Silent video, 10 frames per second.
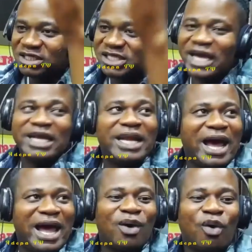Say in
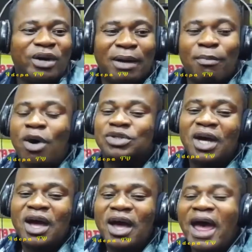a air corner,
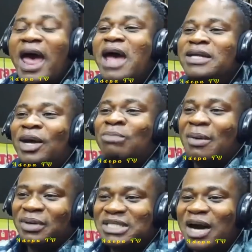Boss, a young
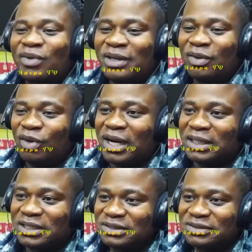Mabit Yawney
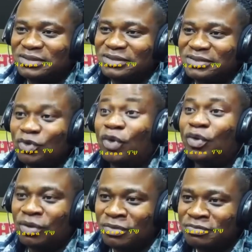Roland.
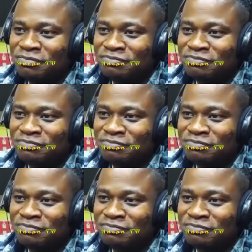Ruru.